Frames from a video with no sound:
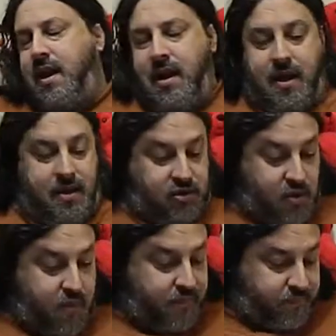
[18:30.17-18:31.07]
Uh,
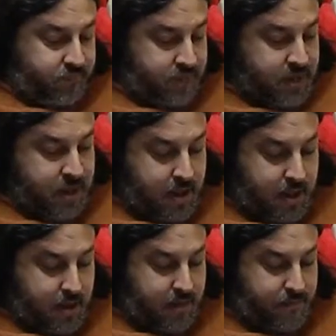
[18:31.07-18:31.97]
so
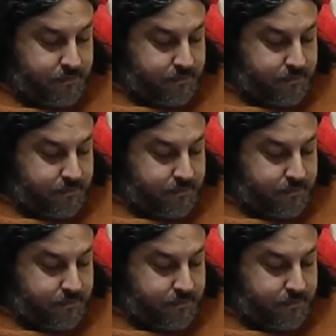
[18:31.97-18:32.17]
uh,